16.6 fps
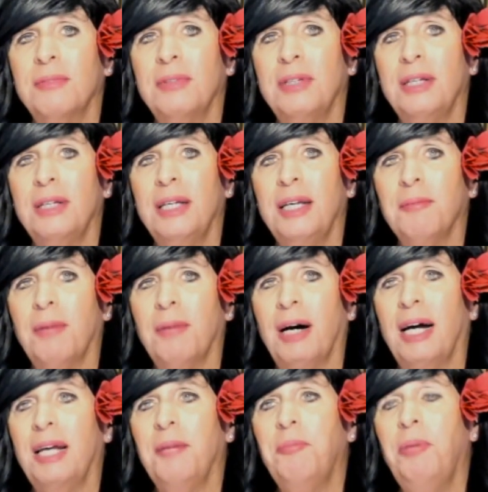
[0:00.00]
In
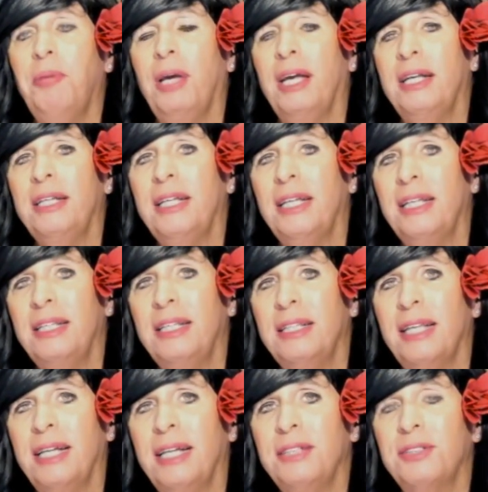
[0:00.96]
my opinion,
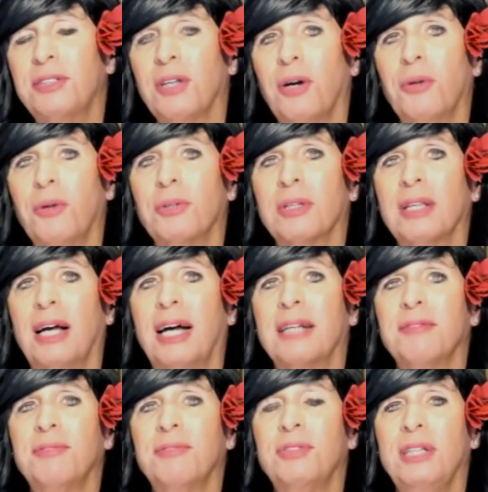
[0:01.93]
they sowed a lot
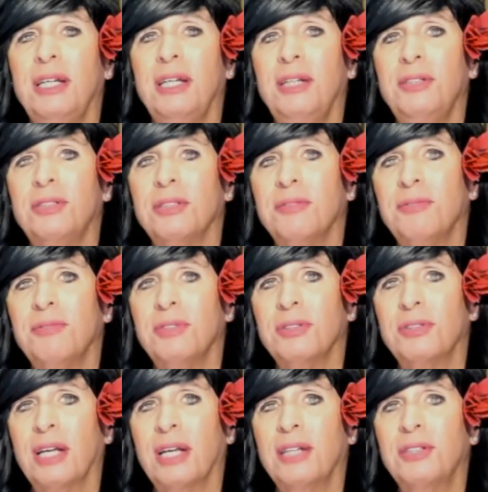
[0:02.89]
of seeds of
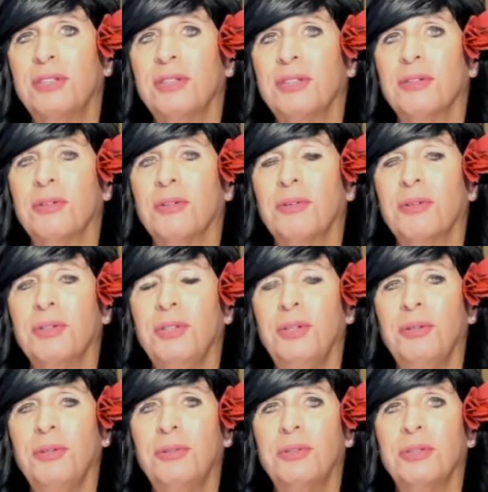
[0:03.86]
dissension on
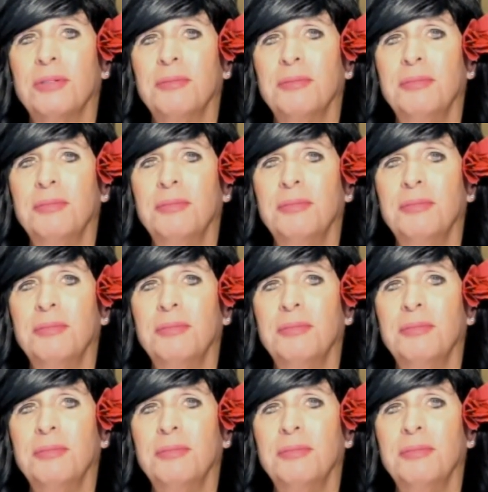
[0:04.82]
YouTube.